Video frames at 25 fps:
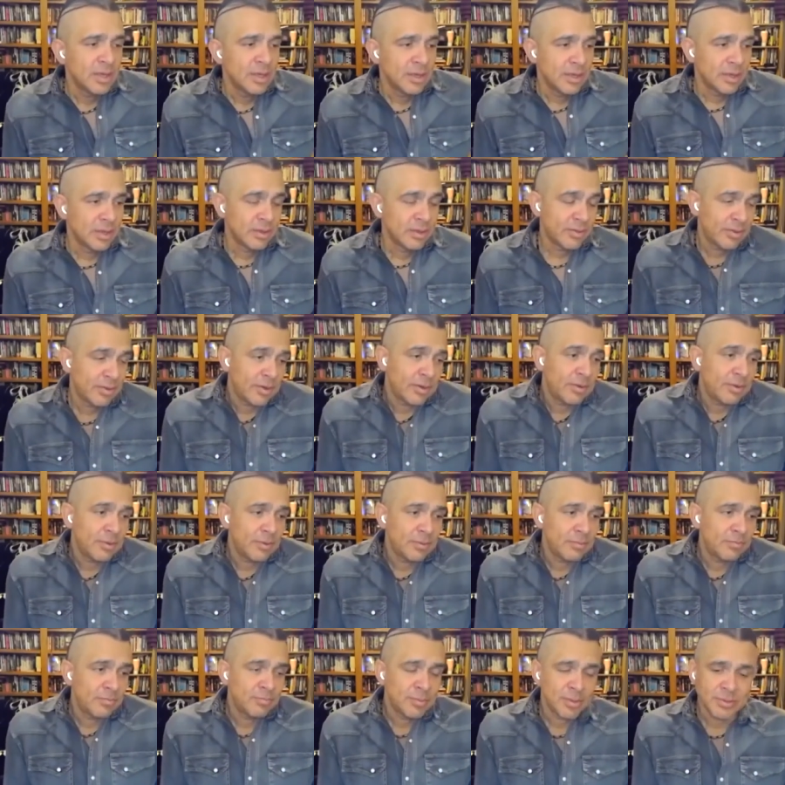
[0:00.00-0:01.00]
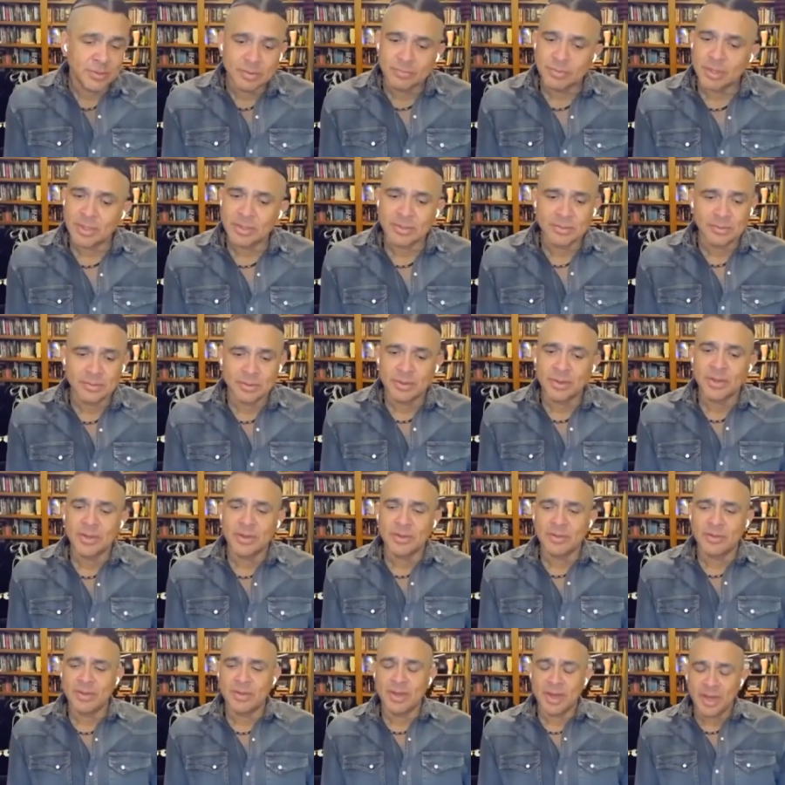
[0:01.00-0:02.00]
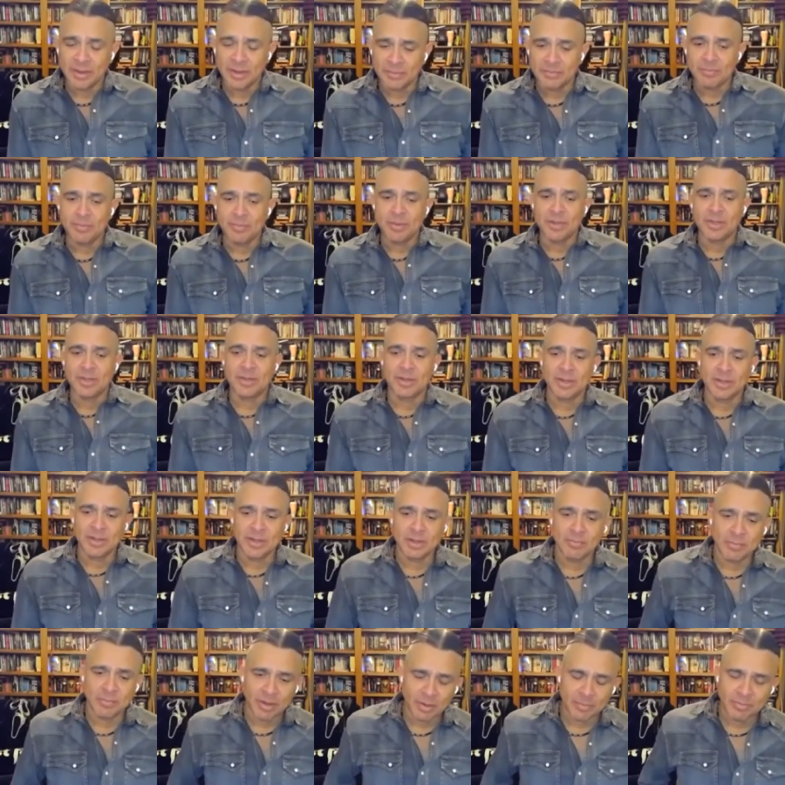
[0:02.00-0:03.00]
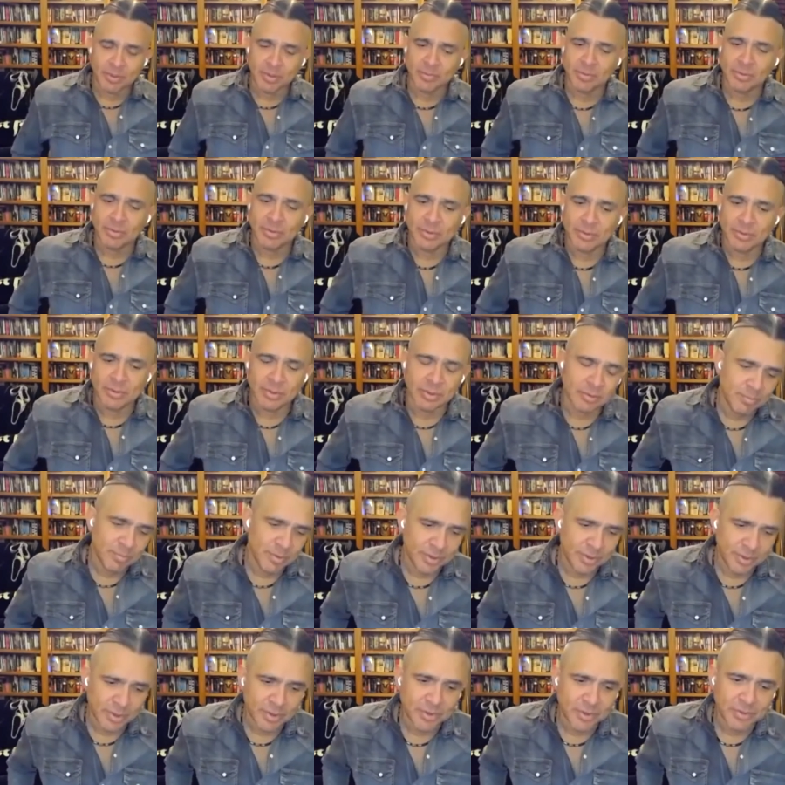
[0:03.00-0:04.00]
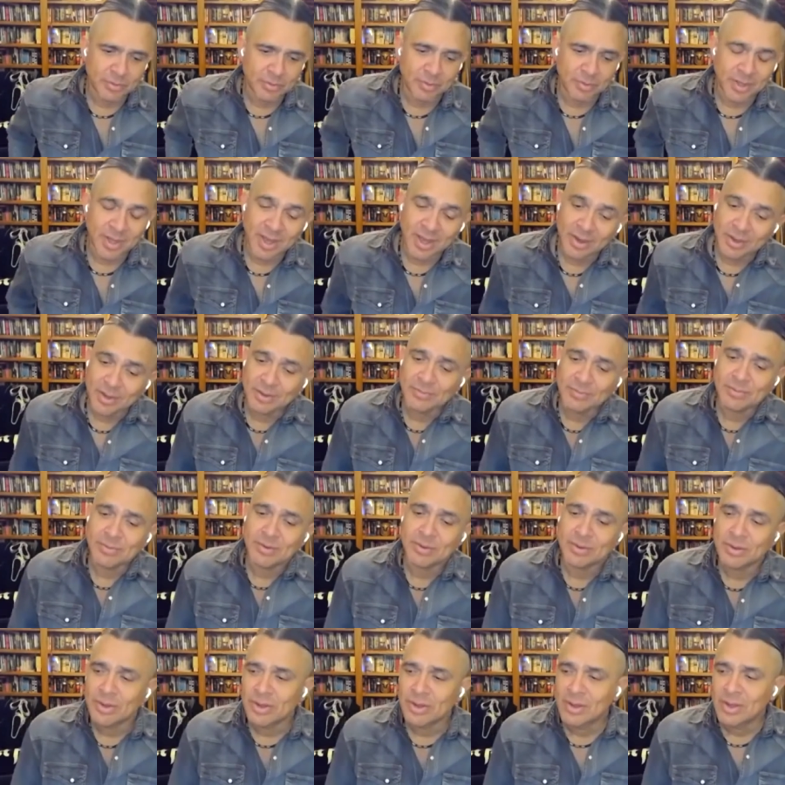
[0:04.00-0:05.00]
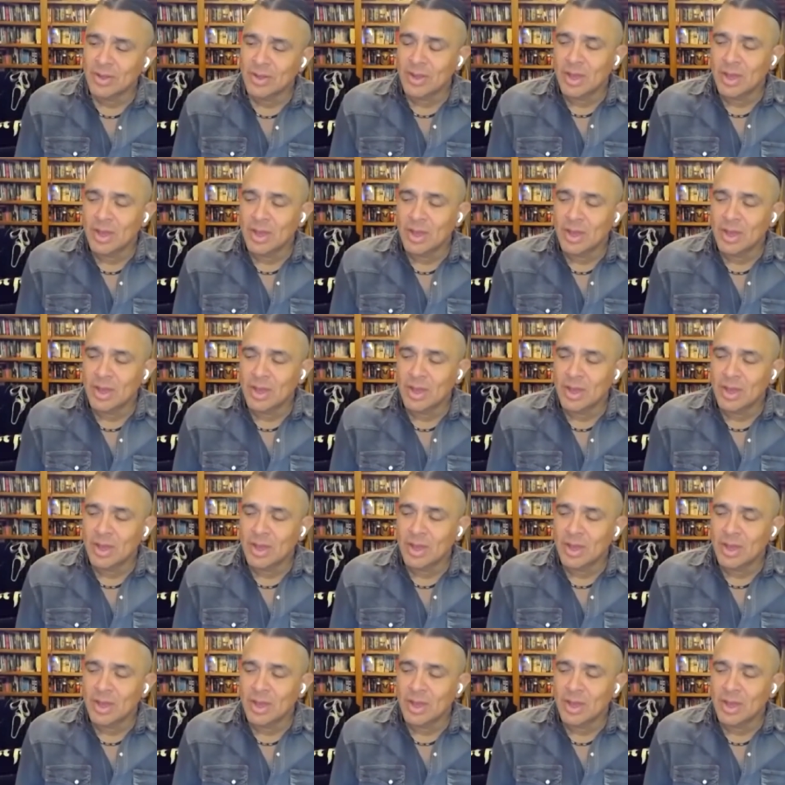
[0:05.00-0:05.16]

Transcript: So most of my stories have been about people who are a little bit younger than me. However,